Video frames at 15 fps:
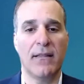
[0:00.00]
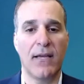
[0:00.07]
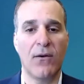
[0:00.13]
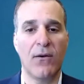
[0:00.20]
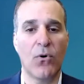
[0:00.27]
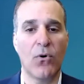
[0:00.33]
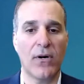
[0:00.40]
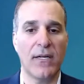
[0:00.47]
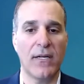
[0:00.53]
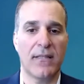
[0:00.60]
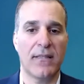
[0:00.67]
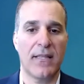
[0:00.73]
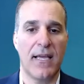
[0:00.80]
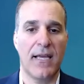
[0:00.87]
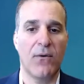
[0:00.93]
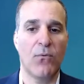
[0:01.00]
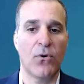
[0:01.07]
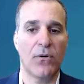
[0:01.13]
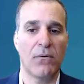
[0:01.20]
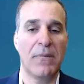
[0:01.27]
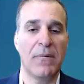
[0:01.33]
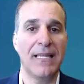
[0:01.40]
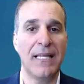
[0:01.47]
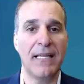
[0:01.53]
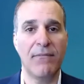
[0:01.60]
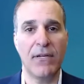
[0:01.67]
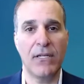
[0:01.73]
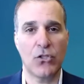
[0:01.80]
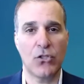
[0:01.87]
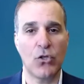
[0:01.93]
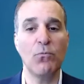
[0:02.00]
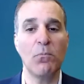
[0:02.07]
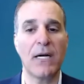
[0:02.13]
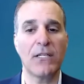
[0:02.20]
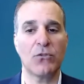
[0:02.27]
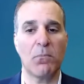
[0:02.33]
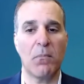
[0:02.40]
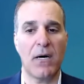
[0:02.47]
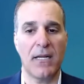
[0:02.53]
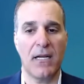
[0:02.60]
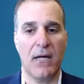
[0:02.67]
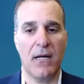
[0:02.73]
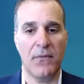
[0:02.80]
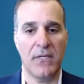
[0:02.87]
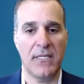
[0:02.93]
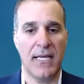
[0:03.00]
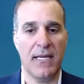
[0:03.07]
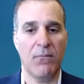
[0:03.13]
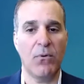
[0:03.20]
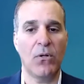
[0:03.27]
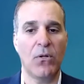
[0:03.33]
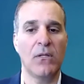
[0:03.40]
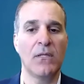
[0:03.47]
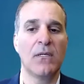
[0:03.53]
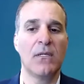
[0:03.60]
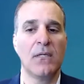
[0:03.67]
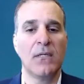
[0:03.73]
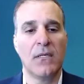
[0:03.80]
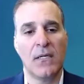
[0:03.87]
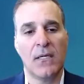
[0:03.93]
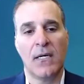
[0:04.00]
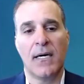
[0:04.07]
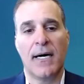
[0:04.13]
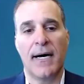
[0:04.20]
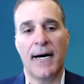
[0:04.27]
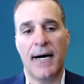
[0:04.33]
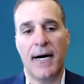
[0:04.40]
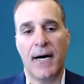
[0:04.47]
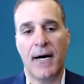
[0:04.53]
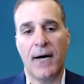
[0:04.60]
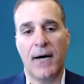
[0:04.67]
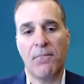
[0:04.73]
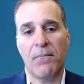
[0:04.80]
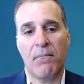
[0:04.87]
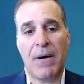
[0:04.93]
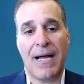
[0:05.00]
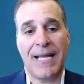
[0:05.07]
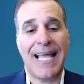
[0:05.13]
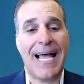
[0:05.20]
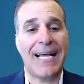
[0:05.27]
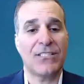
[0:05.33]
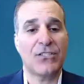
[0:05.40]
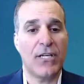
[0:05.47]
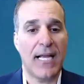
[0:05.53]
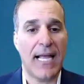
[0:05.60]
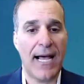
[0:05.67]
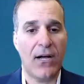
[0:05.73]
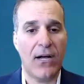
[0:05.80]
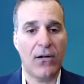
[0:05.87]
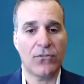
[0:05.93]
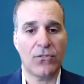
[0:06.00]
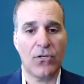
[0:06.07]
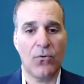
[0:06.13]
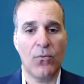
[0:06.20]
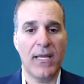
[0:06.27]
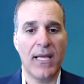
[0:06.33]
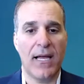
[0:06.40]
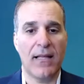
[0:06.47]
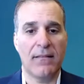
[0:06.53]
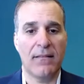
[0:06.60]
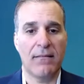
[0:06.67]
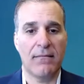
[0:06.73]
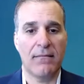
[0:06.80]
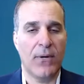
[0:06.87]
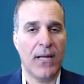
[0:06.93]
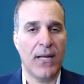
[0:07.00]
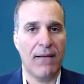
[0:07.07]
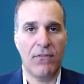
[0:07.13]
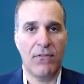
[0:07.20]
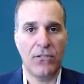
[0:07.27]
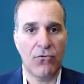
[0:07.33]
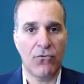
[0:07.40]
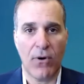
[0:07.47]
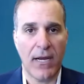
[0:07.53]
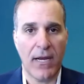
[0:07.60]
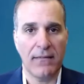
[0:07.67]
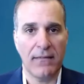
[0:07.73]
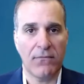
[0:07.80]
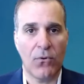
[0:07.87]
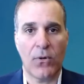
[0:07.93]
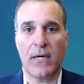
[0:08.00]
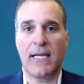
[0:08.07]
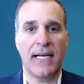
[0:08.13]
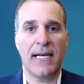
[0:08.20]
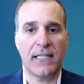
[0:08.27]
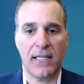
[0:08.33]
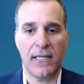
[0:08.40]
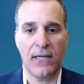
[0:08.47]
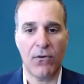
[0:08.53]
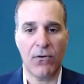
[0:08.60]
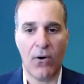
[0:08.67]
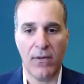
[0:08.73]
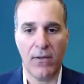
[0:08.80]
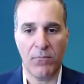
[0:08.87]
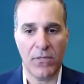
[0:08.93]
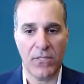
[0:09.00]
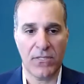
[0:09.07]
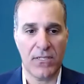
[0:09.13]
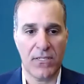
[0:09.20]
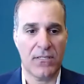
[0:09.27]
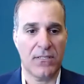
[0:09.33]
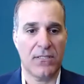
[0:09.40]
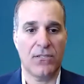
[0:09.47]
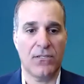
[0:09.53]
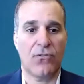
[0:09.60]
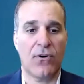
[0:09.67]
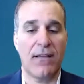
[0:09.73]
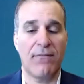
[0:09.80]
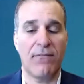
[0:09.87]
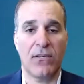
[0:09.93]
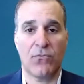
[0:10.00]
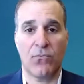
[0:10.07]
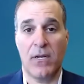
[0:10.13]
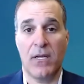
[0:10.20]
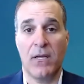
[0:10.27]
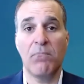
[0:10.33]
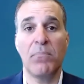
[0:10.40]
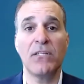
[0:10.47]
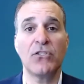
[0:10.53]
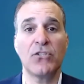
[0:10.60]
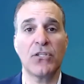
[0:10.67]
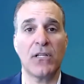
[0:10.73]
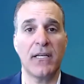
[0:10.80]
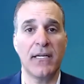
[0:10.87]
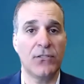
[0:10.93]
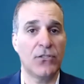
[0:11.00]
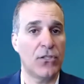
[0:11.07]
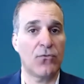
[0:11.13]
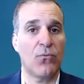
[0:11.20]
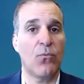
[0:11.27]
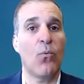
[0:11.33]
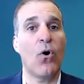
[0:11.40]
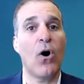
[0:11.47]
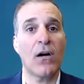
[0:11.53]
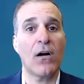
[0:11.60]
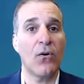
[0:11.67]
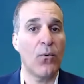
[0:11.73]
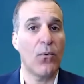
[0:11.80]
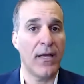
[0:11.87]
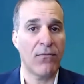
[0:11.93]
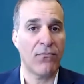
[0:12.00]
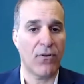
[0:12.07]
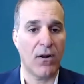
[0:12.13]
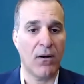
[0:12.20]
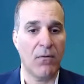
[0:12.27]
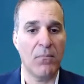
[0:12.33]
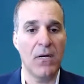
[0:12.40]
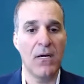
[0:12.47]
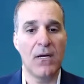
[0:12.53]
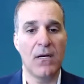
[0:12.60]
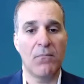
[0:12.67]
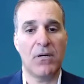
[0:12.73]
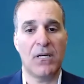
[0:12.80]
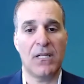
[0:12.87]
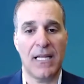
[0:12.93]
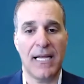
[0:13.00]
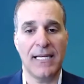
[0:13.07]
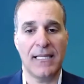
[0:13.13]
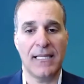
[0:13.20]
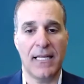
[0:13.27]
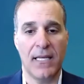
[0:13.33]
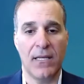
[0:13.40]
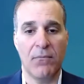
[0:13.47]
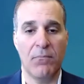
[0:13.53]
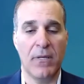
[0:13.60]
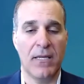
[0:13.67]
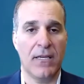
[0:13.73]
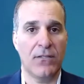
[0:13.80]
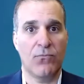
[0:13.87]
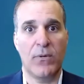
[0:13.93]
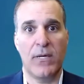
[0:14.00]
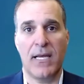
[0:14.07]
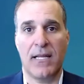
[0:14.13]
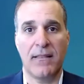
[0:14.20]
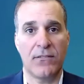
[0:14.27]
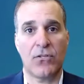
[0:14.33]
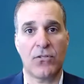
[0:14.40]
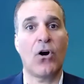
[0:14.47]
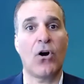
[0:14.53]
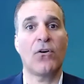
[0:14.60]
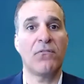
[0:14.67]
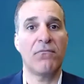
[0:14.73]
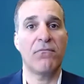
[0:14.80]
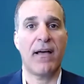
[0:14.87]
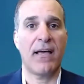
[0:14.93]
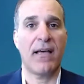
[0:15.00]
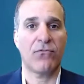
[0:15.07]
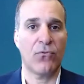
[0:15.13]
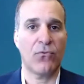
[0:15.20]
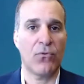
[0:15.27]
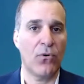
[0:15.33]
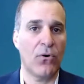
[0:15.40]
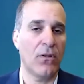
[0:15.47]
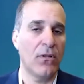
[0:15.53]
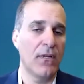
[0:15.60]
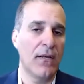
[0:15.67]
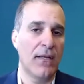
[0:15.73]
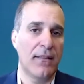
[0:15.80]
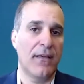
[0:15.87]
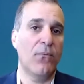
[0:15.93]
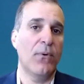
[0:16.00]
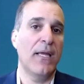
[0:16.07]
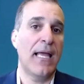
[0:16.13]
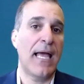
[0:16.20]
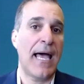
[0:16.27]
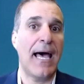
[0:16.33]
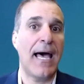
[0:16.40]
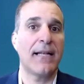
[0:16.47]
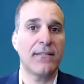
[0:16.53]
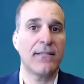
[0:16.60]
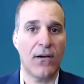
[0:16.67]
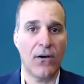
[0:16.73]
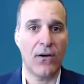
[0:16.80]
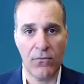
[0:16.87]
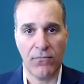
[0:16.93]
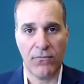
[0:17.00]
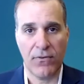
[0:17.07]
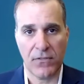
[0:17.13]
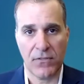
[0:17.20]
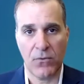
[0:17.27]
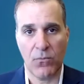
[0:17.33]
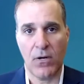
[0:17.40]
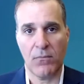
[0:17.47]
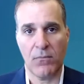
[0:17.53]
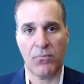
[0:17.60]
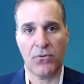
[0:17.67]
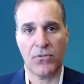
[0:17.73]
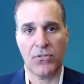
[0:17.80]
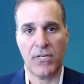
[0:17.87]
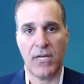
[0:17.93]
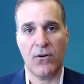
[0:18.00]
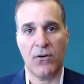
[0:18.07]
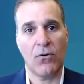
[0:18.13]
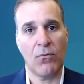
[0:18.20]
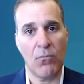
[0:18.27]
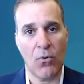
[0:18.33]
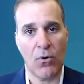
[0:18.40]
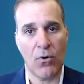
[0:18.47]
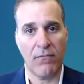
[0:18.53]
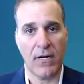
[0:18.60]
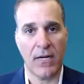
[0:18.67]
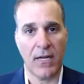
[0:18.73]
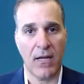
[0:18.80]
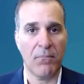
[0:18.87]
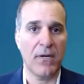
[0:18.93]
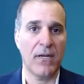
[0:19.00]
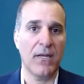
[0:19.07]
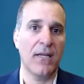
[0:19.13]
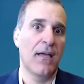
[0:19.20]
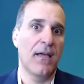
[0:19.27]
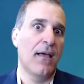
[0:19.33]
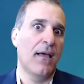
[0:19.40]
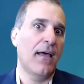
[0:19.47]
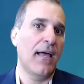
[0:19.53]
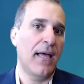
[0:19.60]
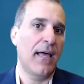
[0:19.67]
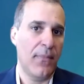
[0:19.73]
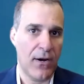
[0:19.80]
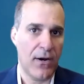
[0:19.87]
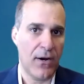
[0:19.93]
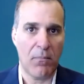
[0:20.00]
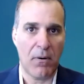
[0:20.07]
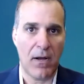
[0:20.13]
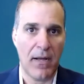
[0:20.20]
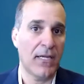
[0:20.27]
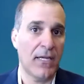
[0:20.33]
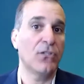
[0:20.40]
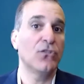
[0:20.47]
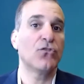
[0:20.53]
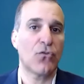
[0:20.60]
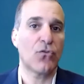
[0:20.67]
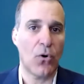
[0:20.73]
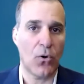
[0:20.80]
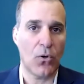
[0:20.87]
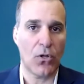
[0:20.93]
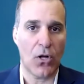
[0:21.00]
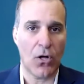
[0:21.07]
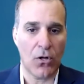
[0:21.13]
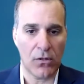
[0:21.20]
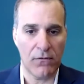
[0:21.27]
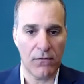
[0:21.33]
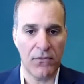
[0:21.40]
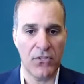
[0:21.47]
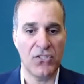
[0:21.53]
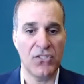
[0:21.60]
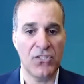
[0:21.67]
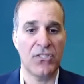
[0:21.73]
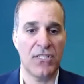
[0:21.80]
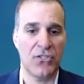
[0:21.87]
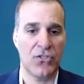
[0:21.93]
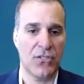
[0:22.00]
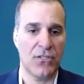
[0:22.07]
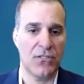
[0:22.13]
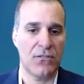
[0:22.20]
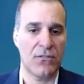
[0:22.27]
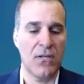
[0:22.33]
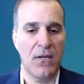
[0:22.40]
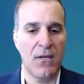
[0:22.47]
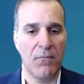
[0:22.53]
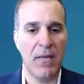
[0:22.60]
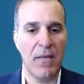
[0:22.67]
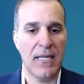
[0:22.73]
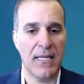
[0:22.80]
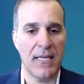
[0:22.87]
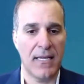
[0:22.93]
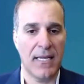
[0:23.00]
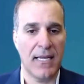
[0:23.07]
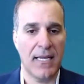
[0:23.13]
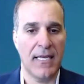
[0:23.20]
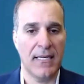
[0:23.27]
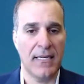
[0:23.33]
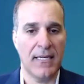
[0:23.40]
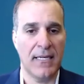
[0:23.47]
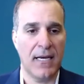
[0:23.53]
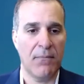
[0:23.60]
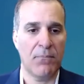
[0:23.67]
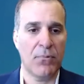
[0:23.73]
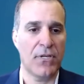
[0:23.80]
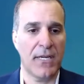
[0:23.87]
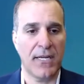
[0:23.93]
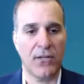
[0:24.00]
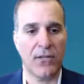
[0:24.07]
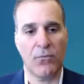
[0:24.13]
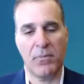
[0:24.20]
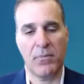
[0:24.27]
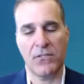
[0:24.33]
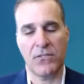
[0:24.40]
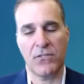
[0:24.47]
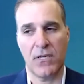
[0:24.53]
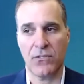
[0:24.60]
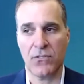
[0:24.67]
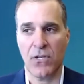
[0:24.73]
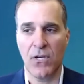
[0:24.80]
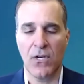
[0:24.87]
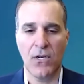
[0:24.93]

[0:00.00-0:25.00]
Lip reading: They worry that they would be leaving too much money on the table by cashing out. So we have these great organically growing businesses that Trivest would habitually just walk away from politely because we had this hard and fast rule that we had to own 51% or more of a company and thereby control all of the decisions making in a particular business.